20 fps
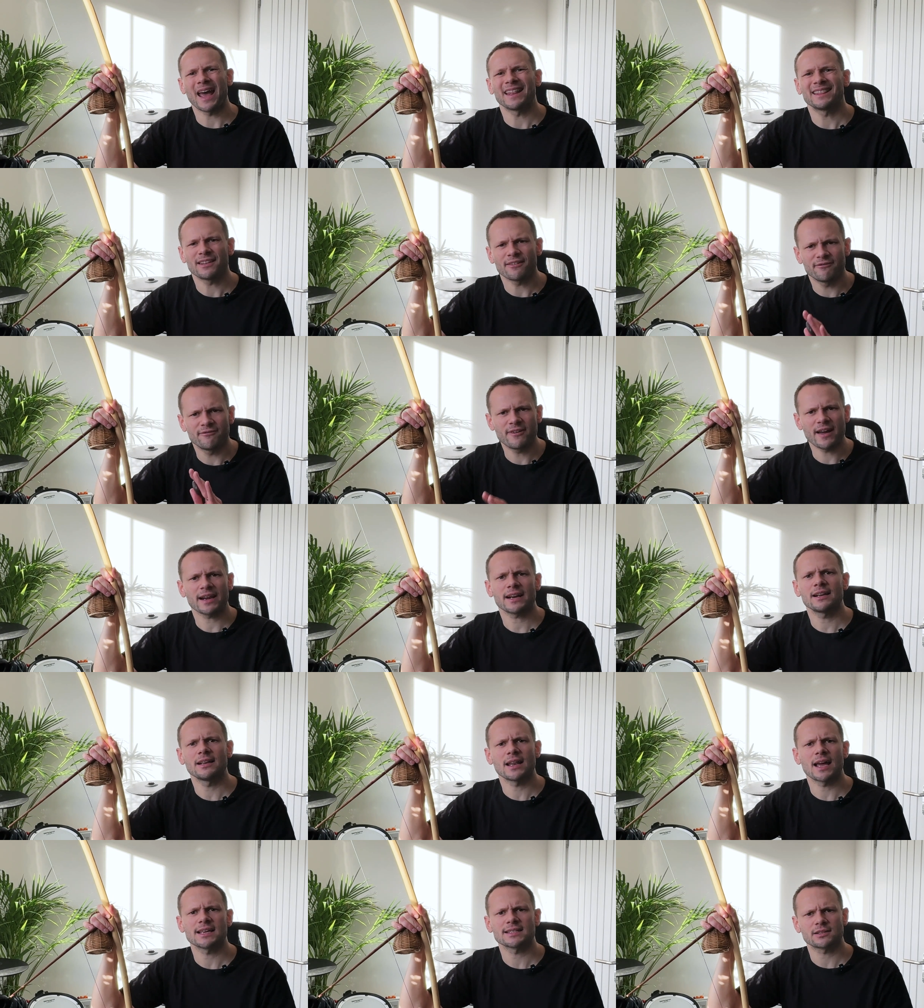and the
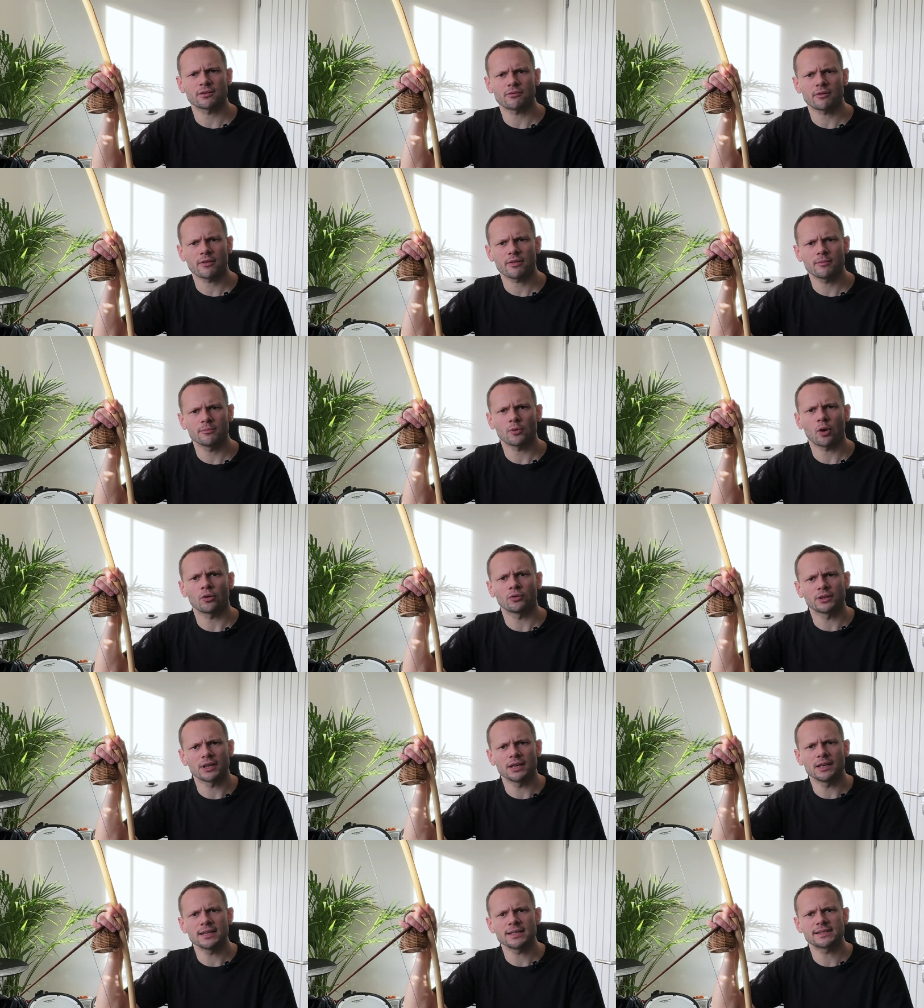very last rhythm on
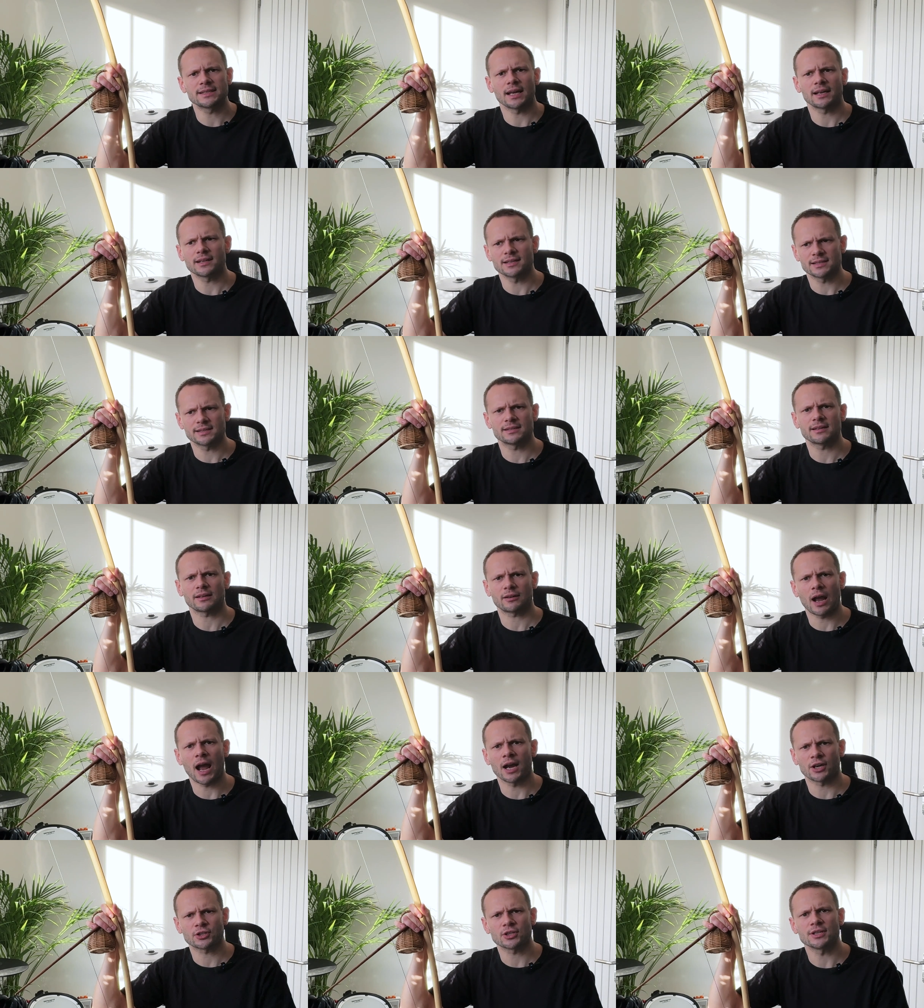the list that is
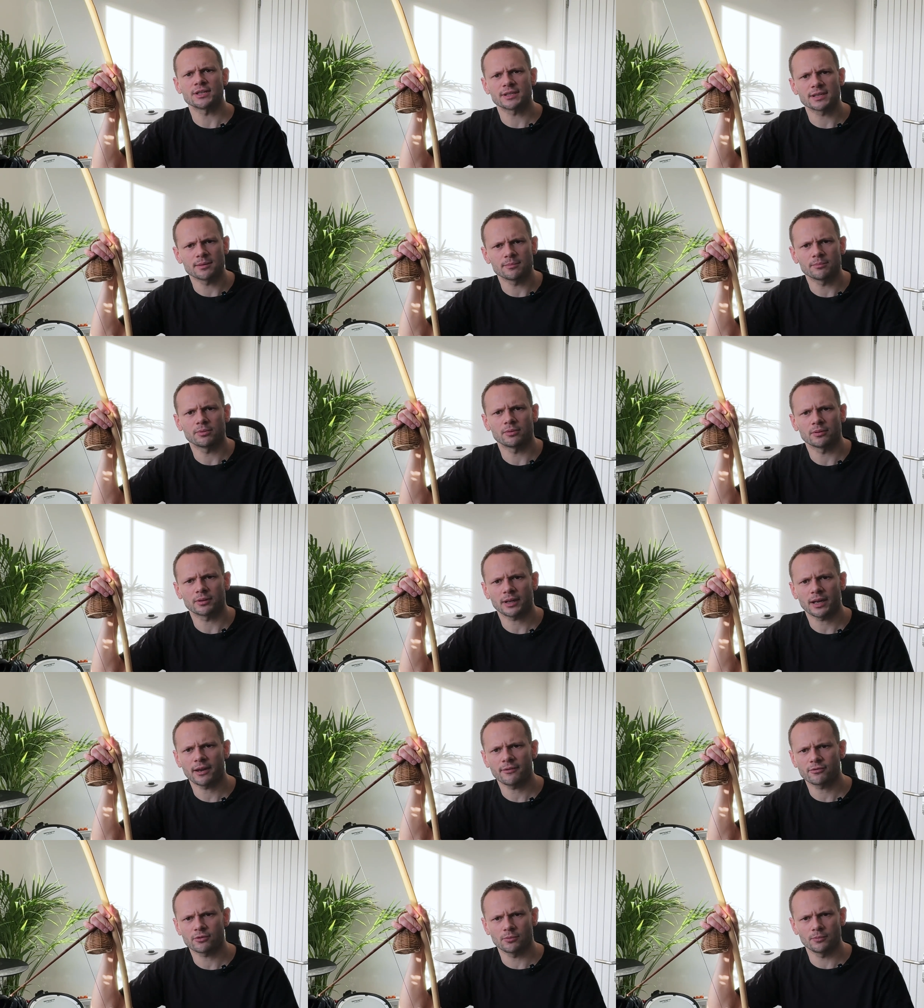actually simple,
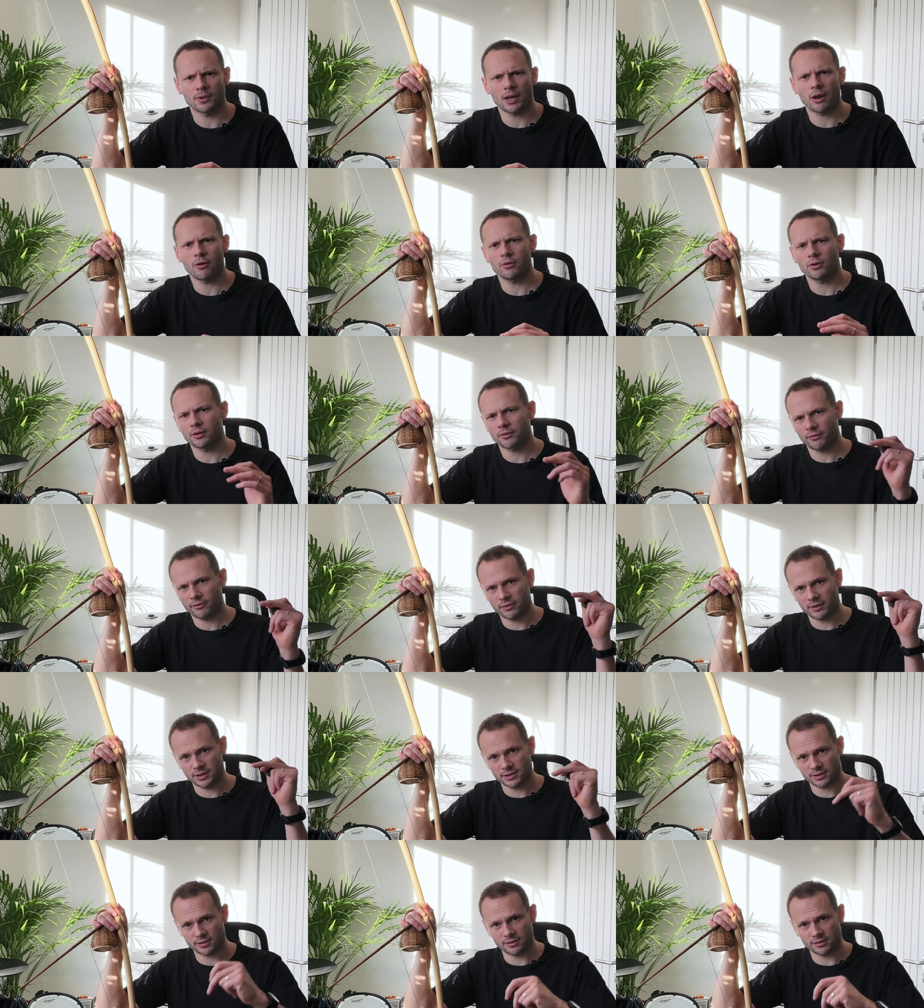okay? From now on, things